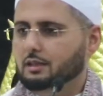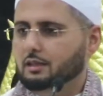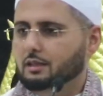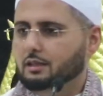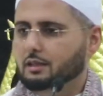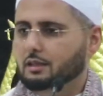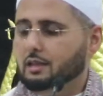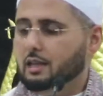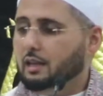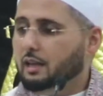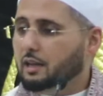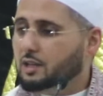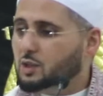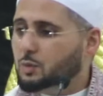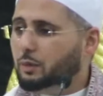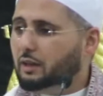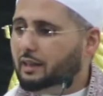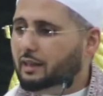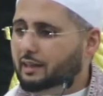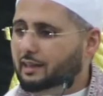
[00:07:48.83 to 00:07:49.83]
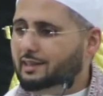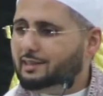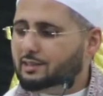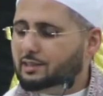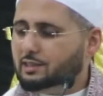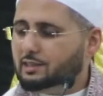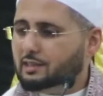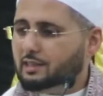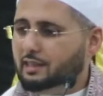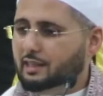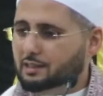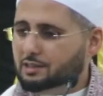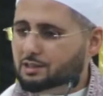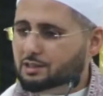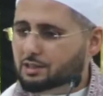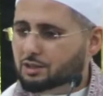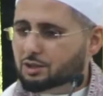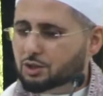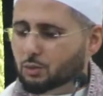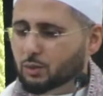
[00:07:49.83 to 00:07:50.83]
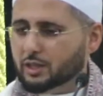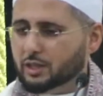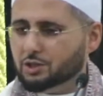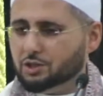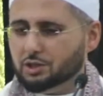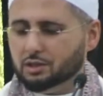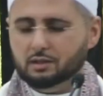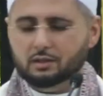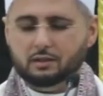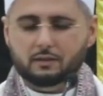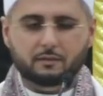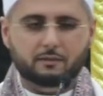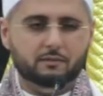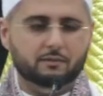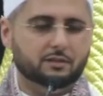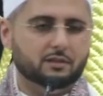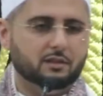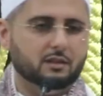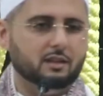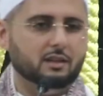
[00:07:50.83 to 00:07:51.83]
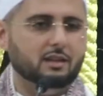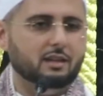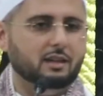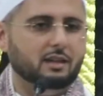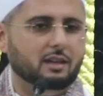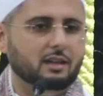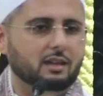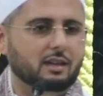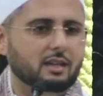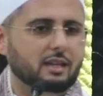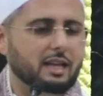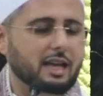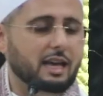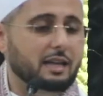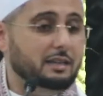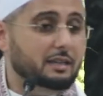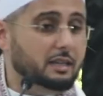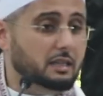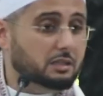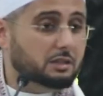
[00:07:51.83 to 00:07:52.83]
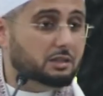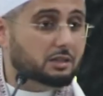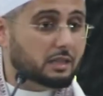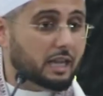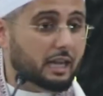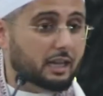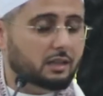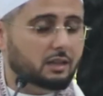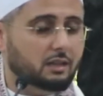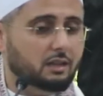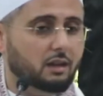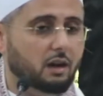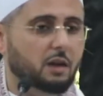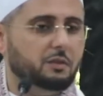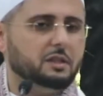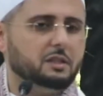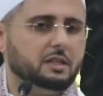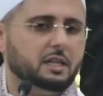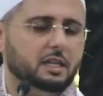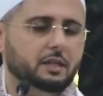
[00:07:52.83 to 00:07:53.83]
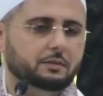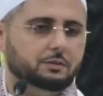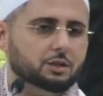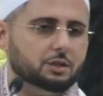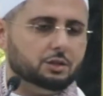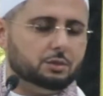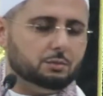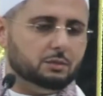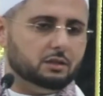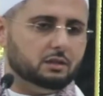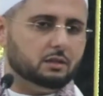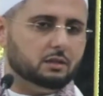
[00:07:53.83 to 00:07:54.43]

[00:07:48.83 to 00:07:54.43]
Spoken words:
that explains his situation and his state on the Day of Judgment.